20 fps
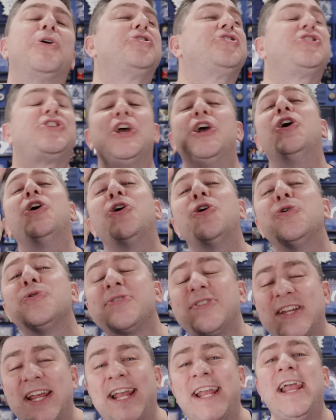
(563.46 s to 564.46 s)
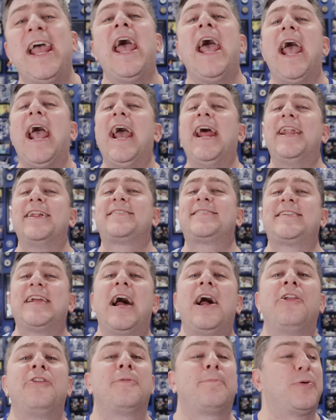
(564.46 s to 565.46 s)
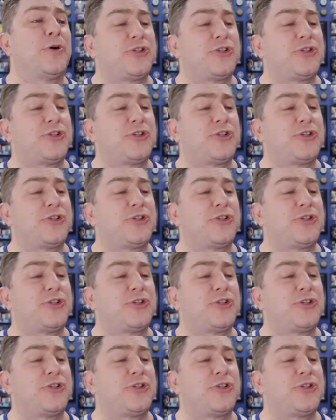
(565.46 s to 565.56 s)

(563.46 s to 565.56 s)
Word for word: Bertuzzi, and it's Tyler